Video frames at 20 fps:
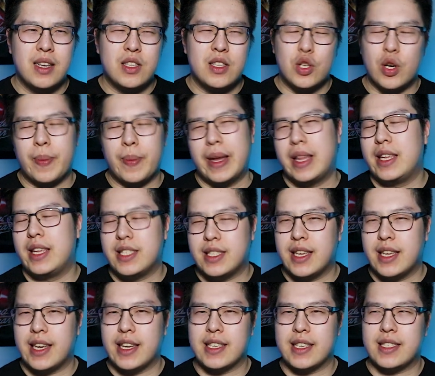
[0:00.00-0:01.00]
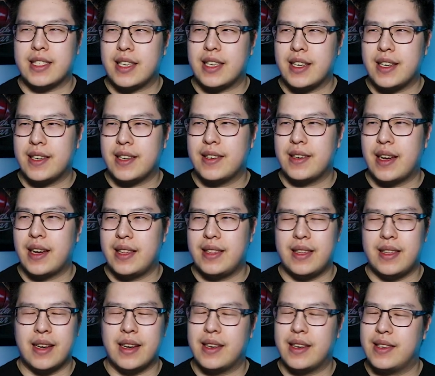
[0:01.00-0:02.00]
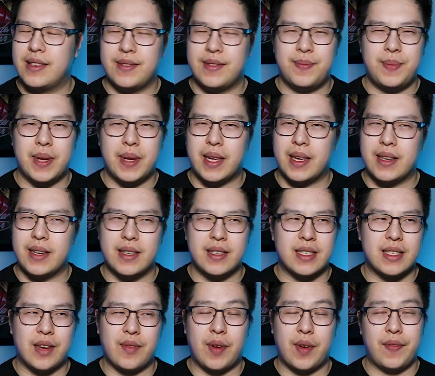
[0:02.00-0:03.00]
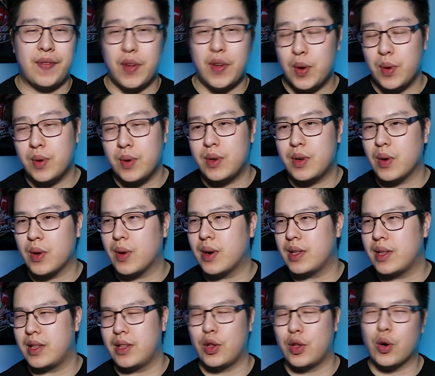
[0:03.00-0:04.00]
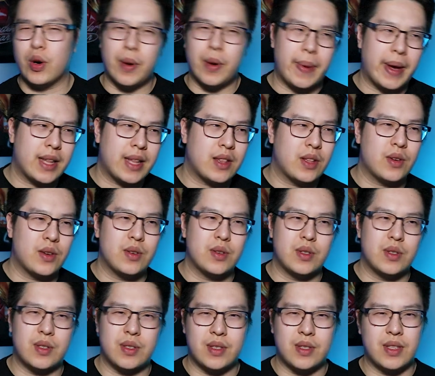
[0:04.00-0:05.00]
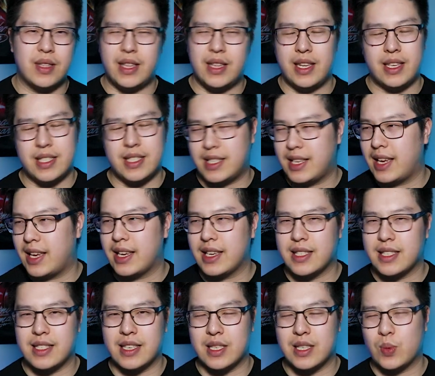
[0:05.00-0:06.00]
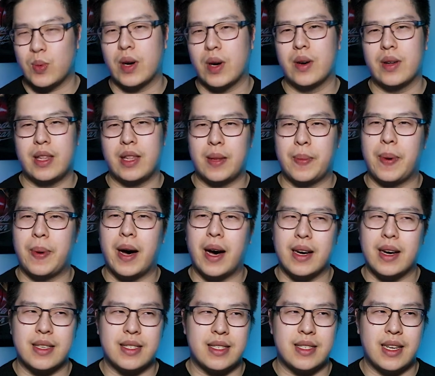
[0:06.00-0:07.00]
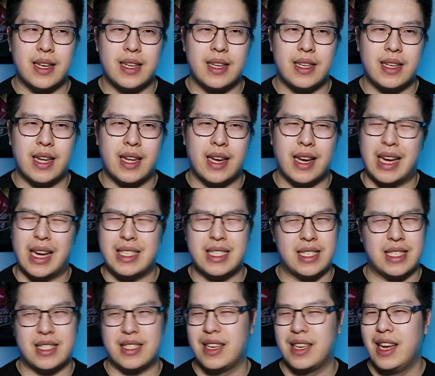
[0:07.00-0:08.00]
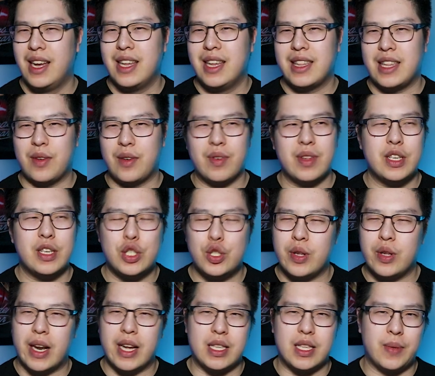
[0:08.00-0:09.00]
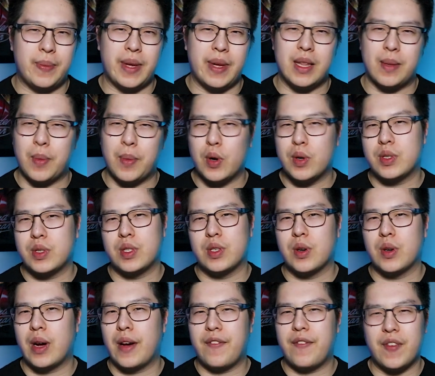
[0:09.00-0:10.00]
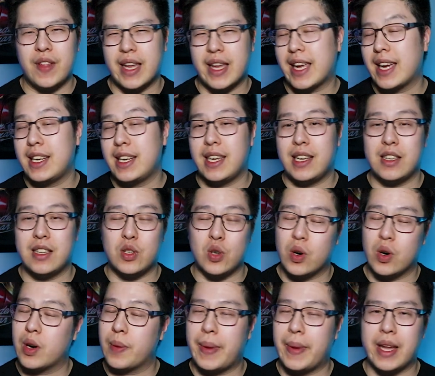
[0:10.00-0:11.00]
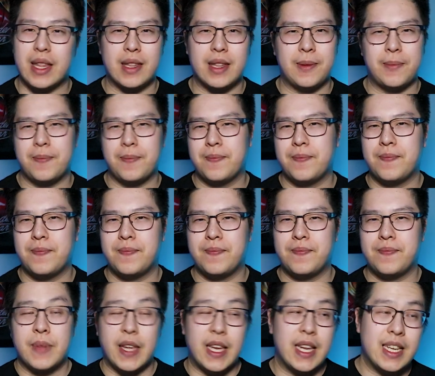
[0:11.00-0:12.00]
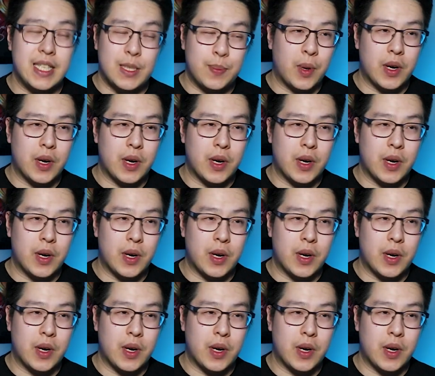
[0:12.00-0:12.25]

talk about these things I, because I've reviewed or thought about those these things as well in the past, and yeah, I just they really stood out to me the most, so I feel like I need to talk about them. It is